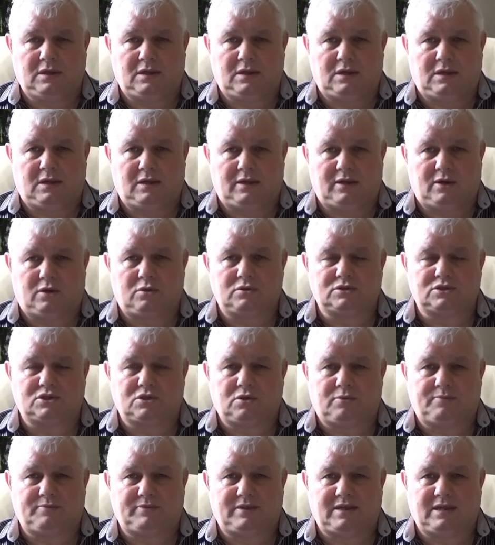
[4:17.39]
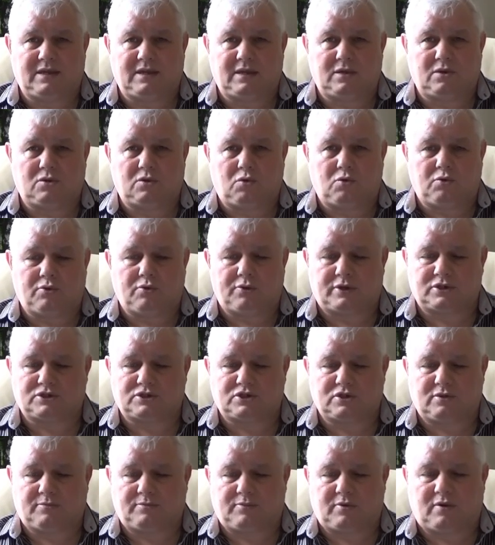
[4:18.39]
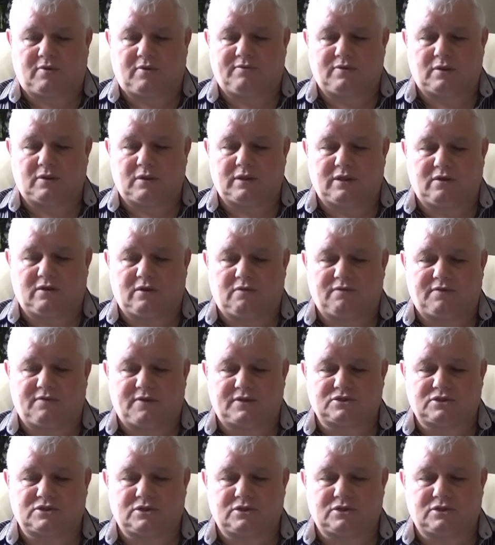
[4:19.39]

and also obtained ownership of the legal fiction.